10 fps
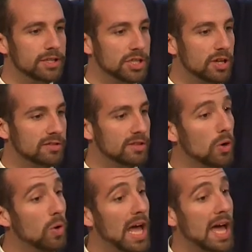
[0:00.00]
She lost the
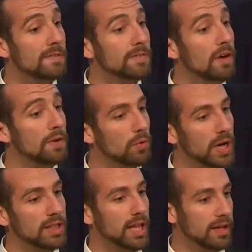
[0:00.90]
lower half of her
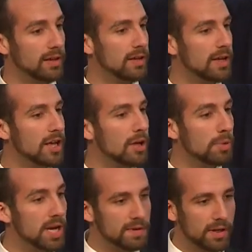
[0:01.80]
right leg,
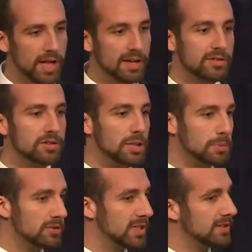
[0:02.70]
but nevertheless, she
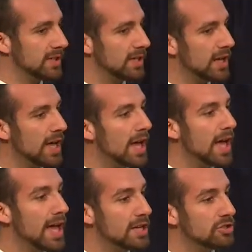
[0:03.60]
persisted.
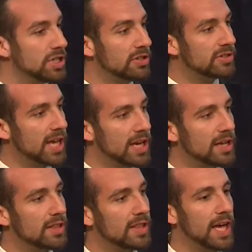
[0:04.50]
And she
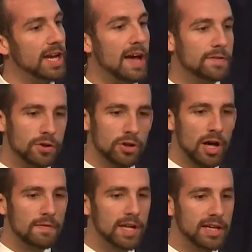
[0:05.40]
said that after her
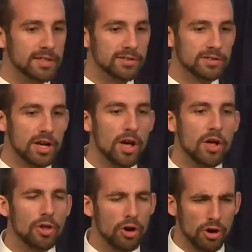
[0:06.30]
convalescence,
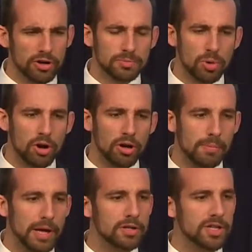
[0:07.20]
the hardest part
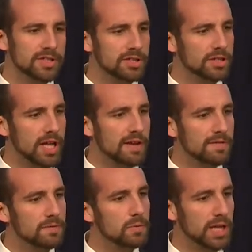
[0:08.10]
about adjusting to
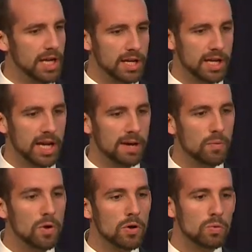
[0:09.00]
life with a
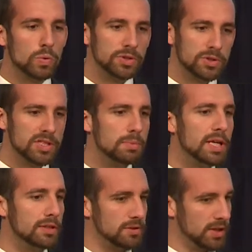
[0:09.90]
handicap was using the
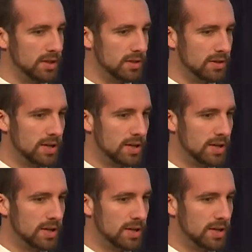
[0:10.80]
pit latrine.